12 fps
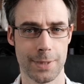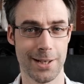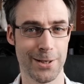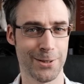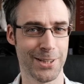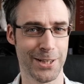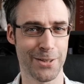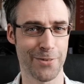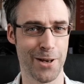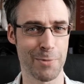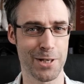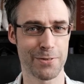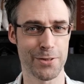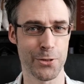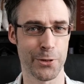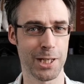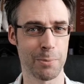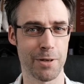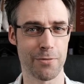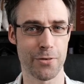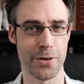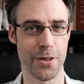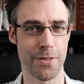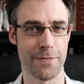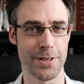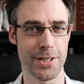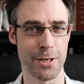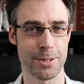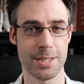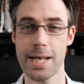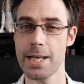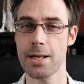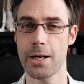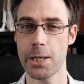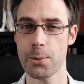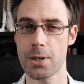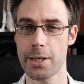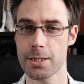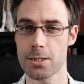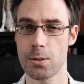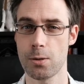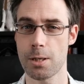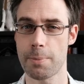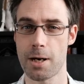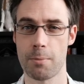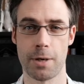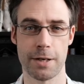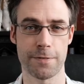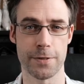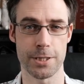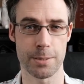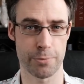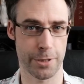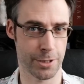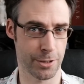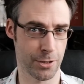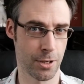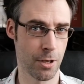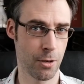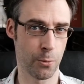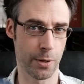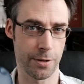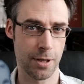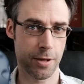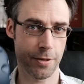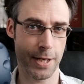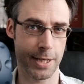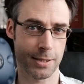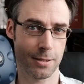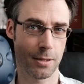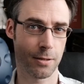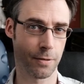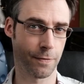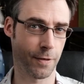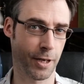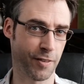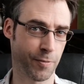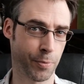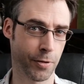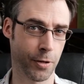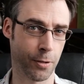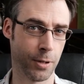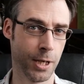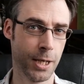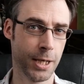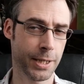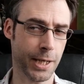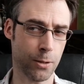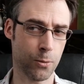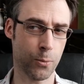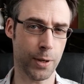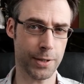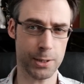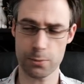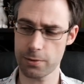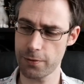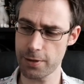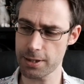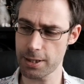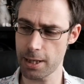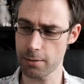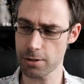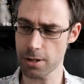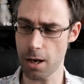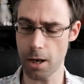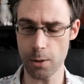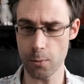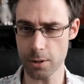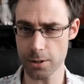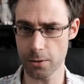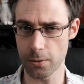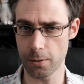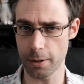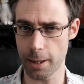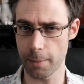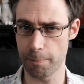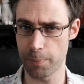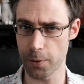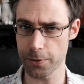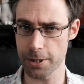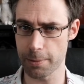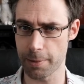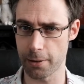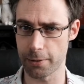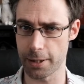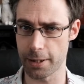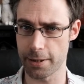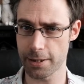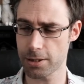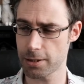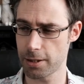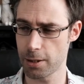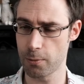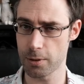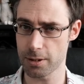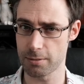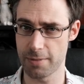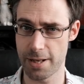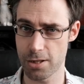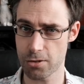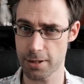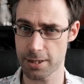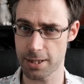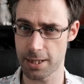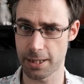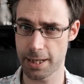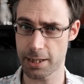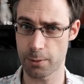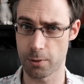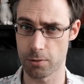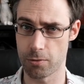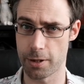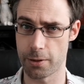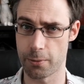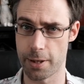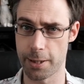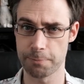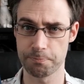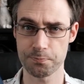Hello, thank you very much for joining me for another video. Today I would like to talk about my first impressions with this, the Vive Pro. Now, when this was first announced, I wasn't all that bothered about it. I certainly wasn't interested in getting one right away.